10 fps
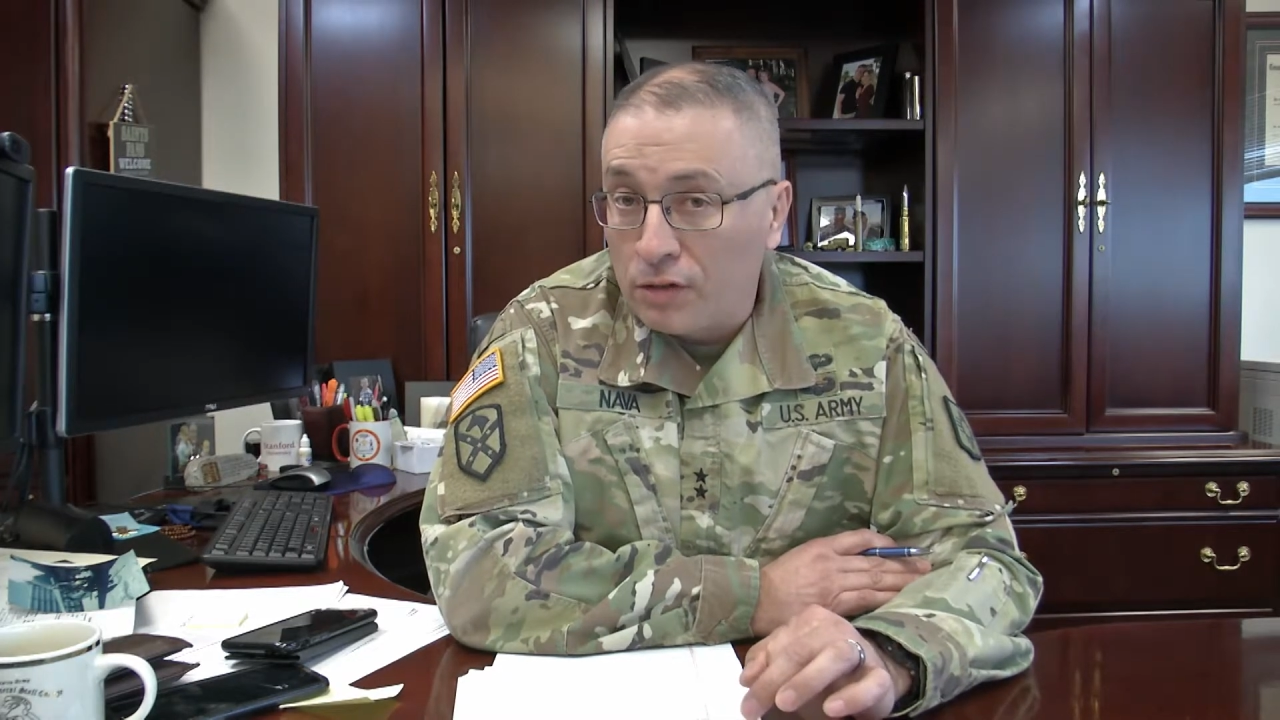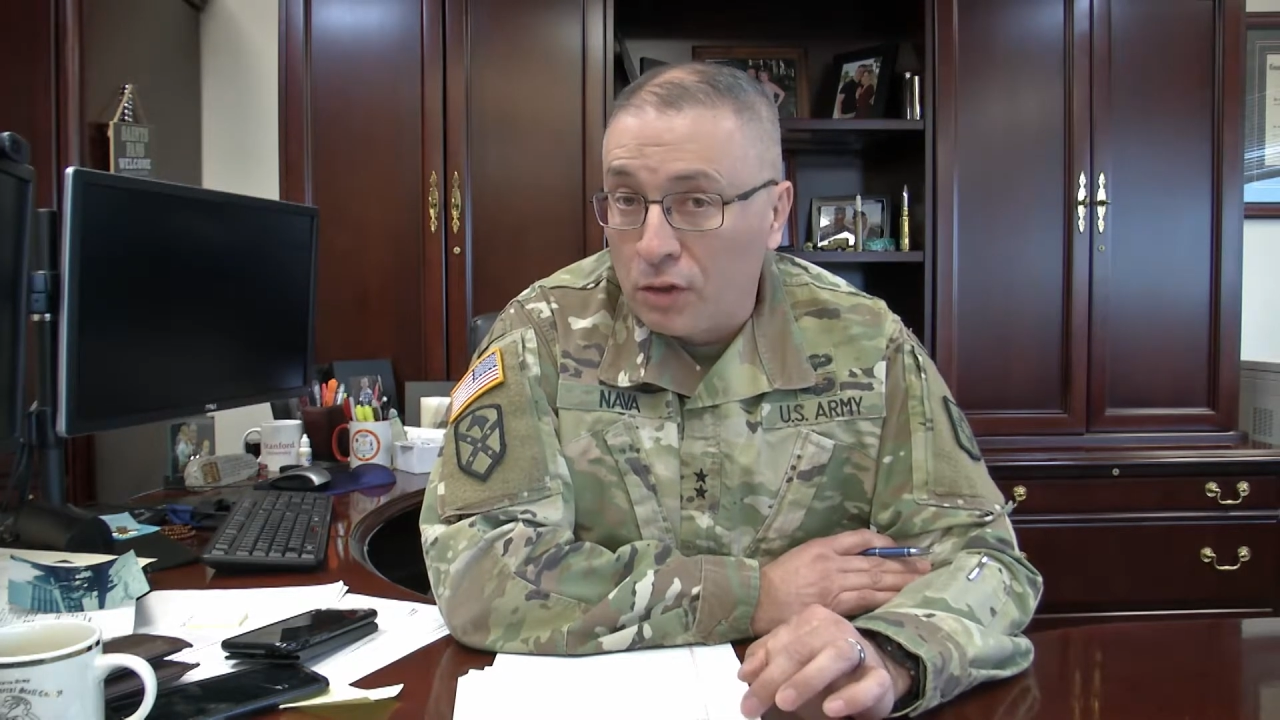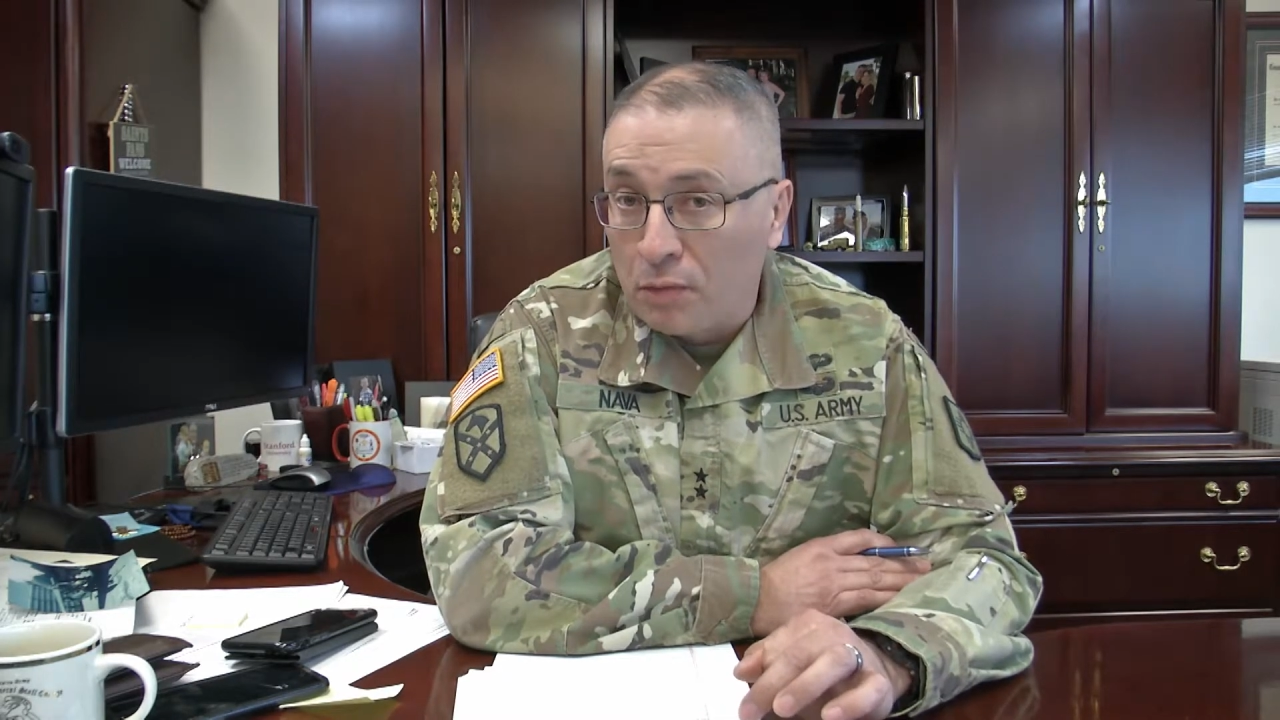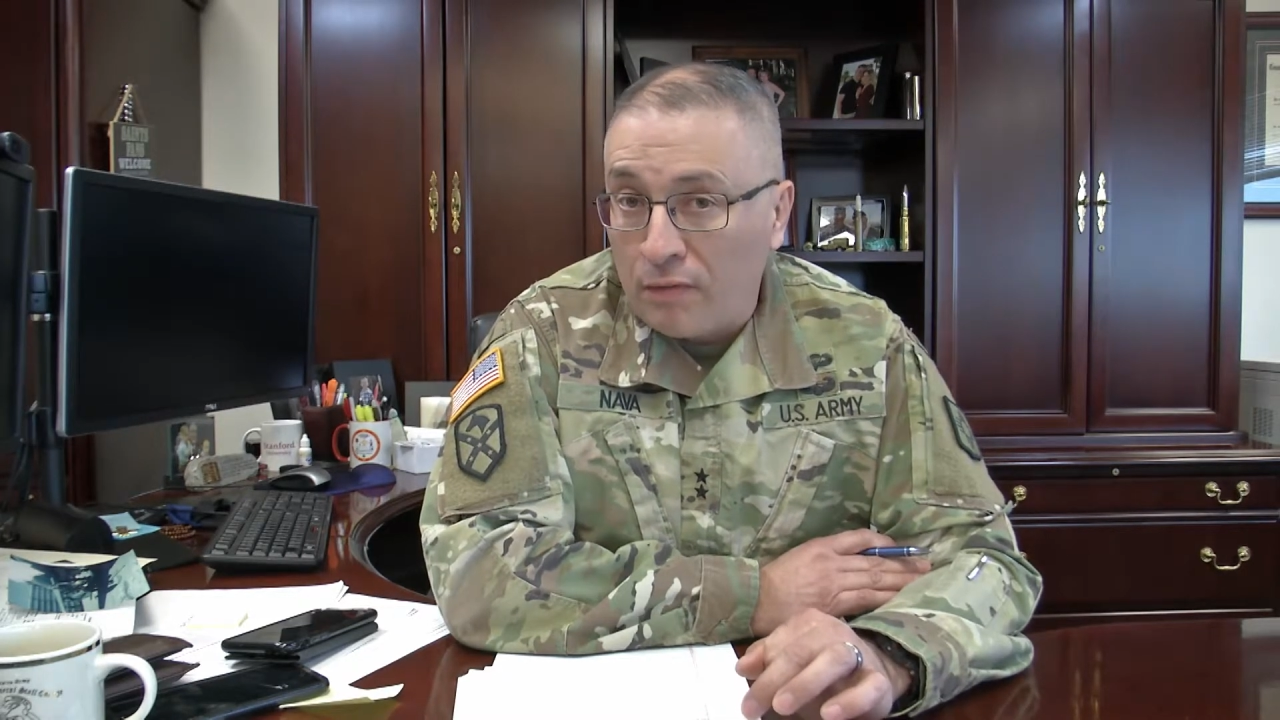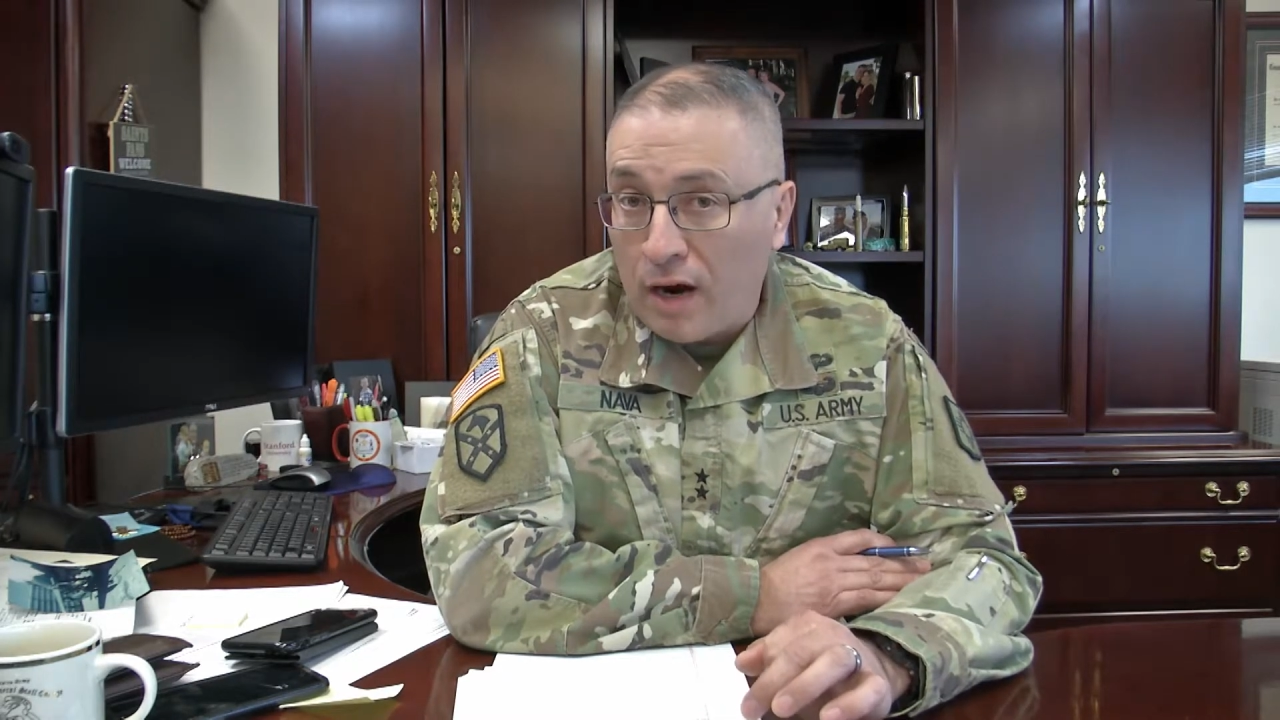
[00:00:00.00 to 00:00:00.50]

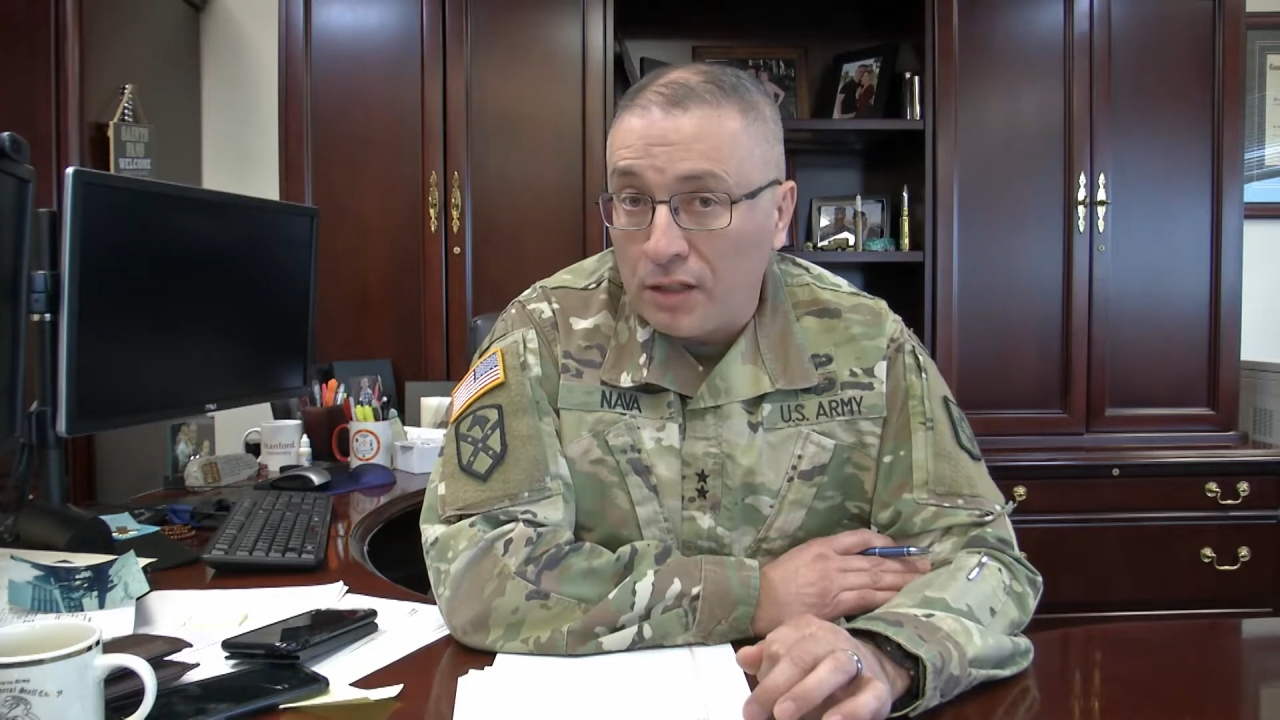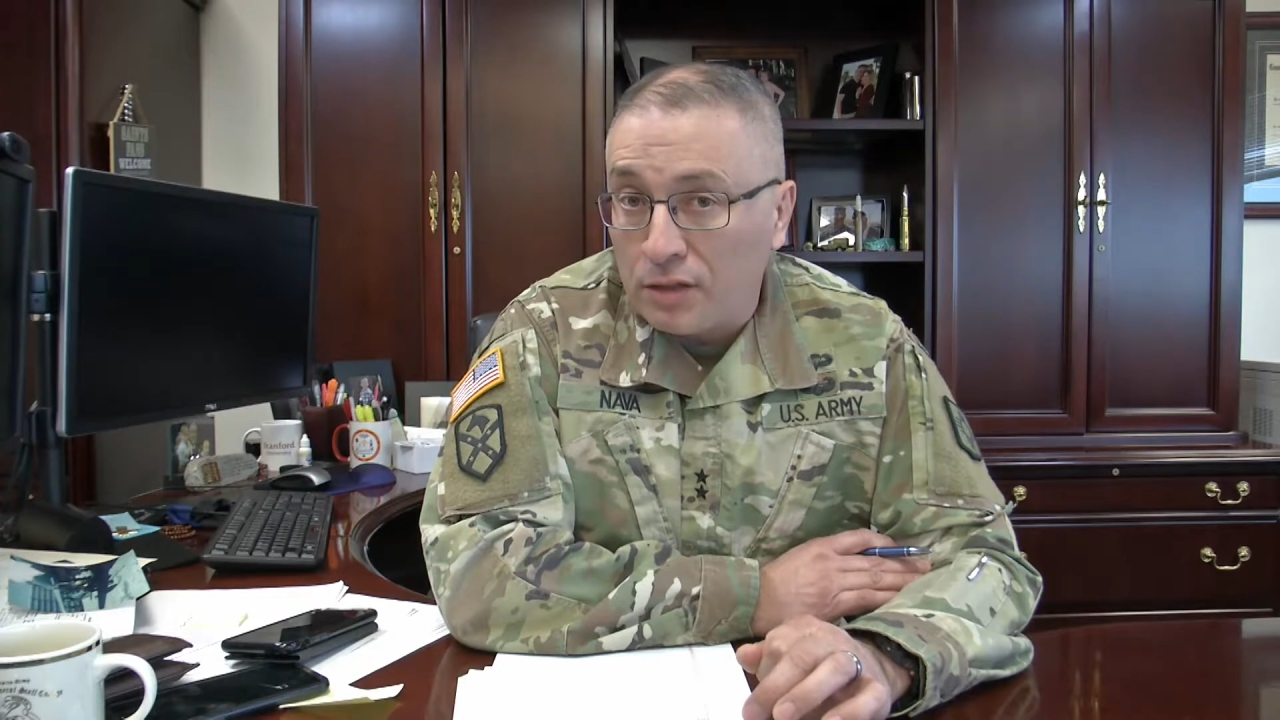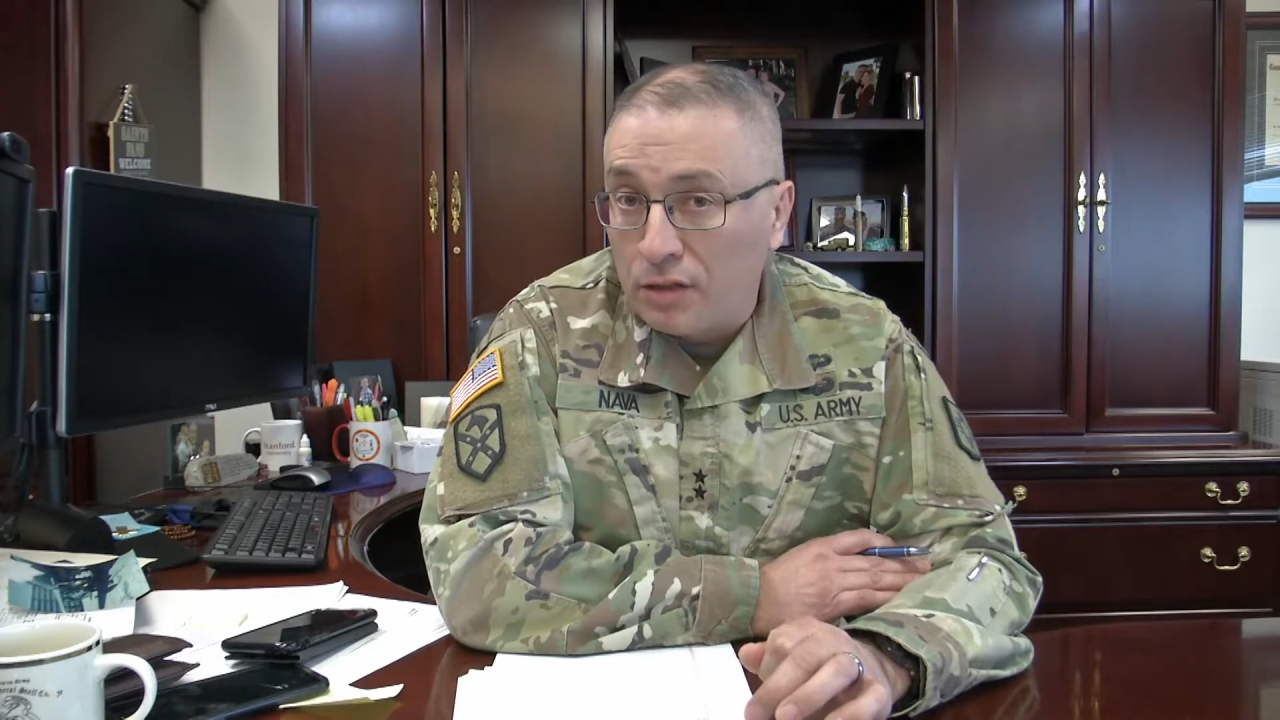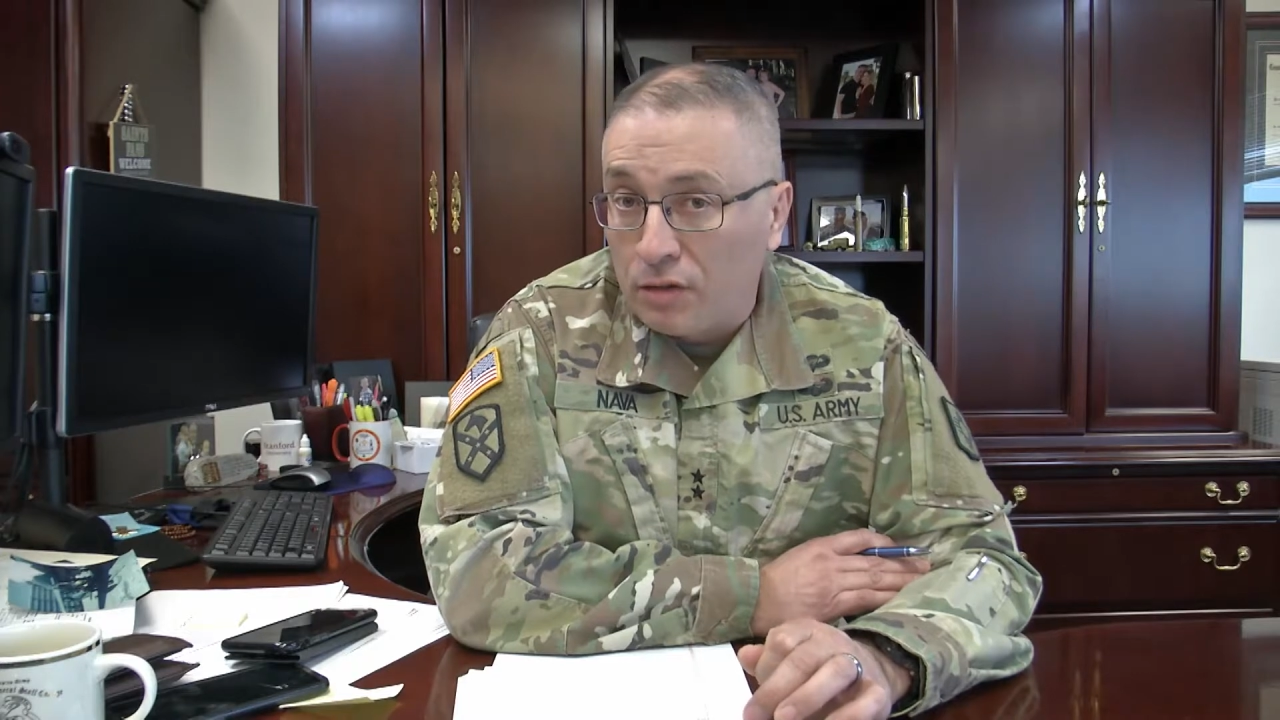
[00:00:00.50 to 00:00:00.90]
supervisor